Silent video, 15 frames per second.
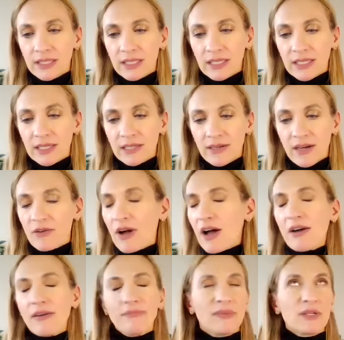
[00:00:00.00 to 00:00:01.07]
uh, oh,
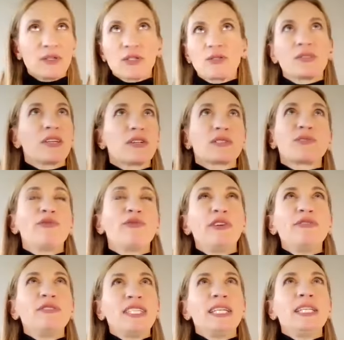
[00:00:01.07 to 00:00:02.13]
there's there's
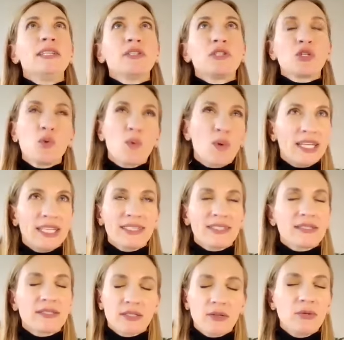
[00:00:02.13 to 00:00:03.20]
15 to 20.
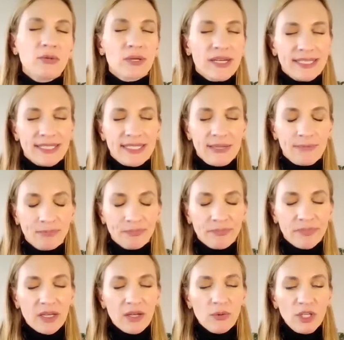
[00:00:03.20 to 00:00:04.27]
This is so crazy.
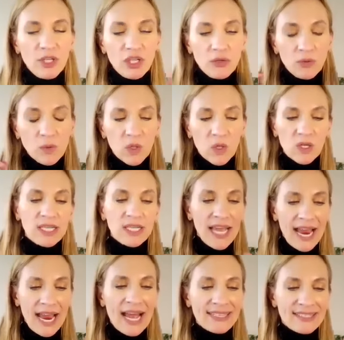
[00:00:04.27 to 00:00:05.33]
When you look
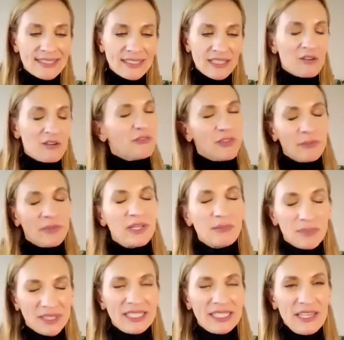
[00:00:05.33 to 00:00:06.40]
at self-limiting
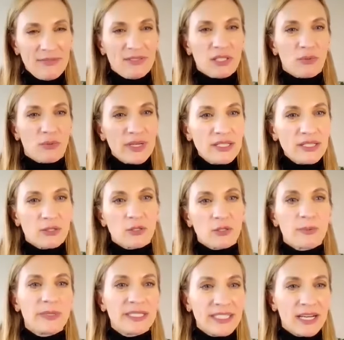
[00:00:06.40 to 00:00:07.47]
beliefs, the research has
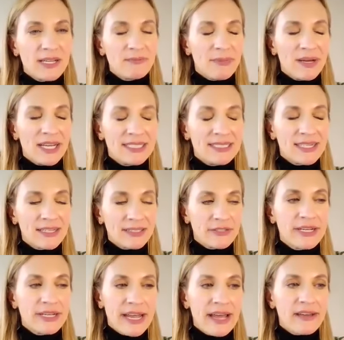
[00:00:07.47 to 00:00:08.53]
been done by
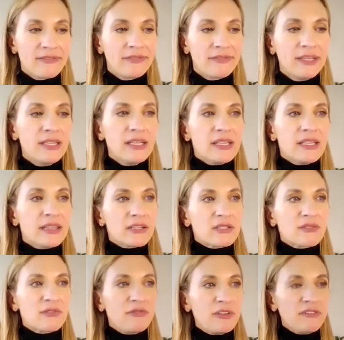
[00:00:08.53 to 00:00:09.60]
Dr. Neff.
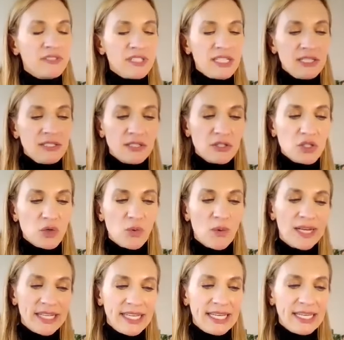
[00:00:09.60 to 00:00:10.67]
There's 15 to
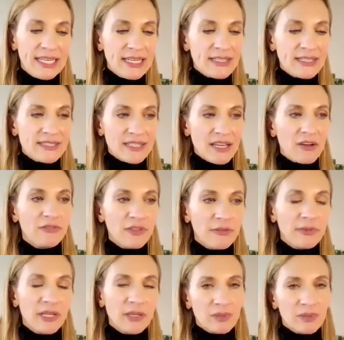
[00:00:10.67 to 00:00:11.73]
20
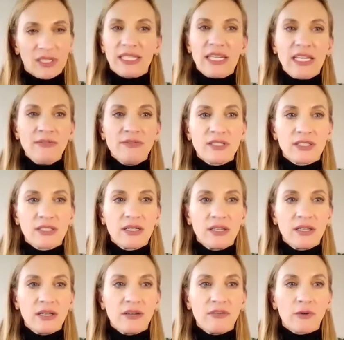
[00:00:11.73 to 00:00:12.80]
self-limiting beliefs
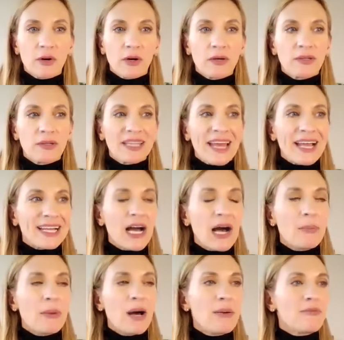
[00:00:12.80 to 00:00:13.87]
for that
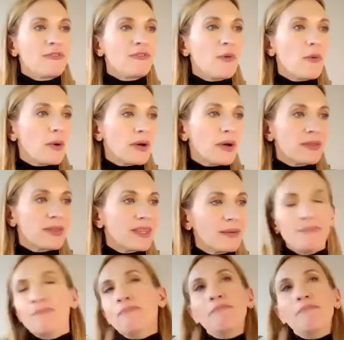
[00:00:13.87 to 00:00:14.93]
come up for
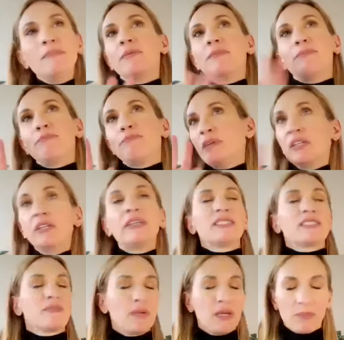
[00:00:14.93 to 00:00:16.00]
the
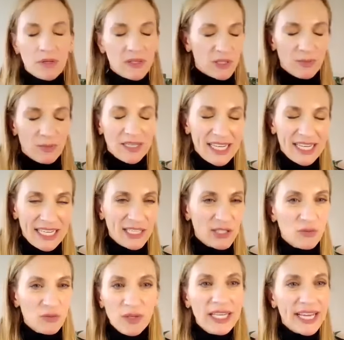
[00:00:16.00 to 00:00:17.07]
billions of people on this planet.
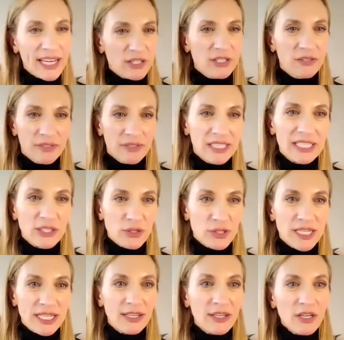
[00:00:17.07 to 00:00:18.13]
It's really actually really
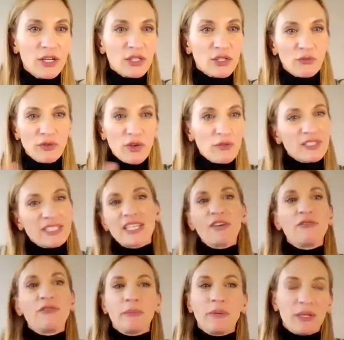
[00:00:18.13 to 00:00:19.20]
interesting. So if you have a
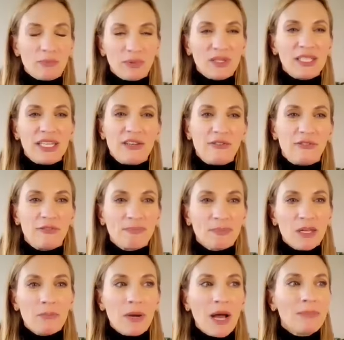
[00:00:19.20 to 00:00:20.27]
self-limiting belief,
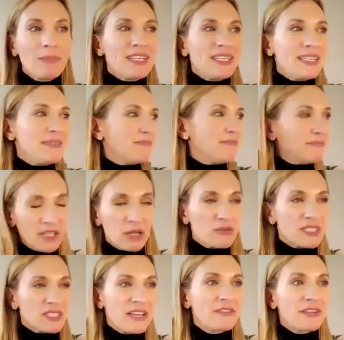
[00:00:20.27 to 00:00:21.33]
probably, you know,
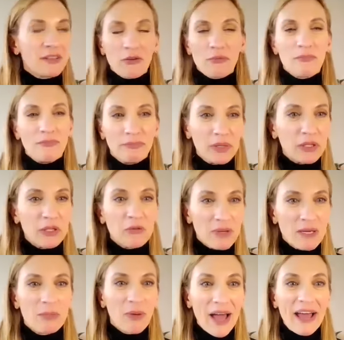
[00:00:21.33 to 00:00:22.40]
seven other billion
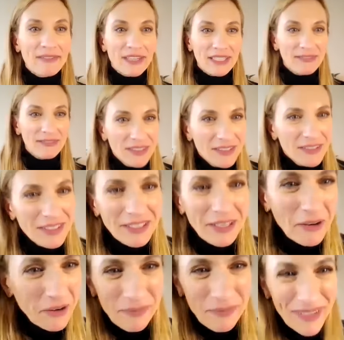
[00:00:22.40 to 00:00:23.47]
people have it. You
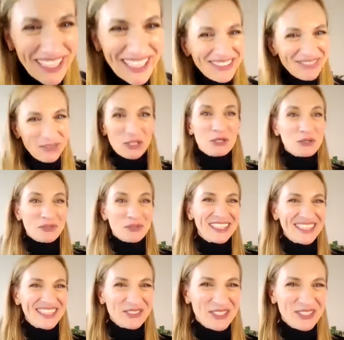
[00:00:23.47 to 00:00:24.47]
know what I mean? Which is really